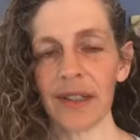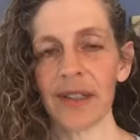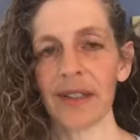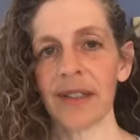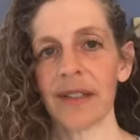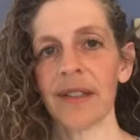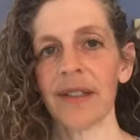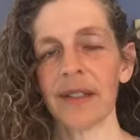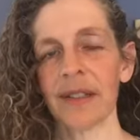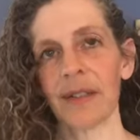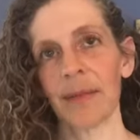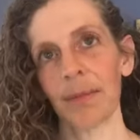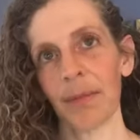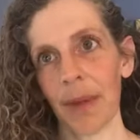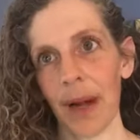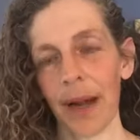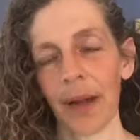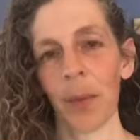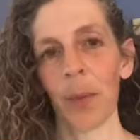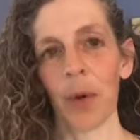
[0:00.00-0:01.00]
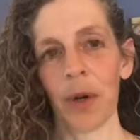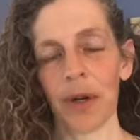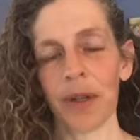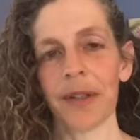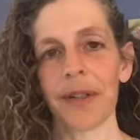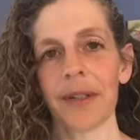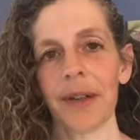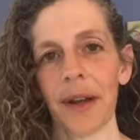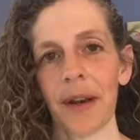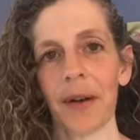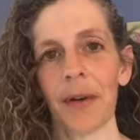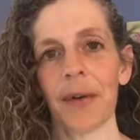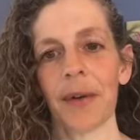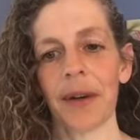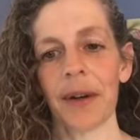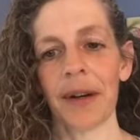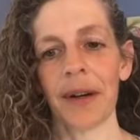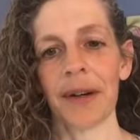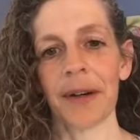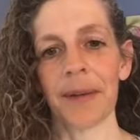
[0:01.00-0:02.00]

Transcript: This is my work now.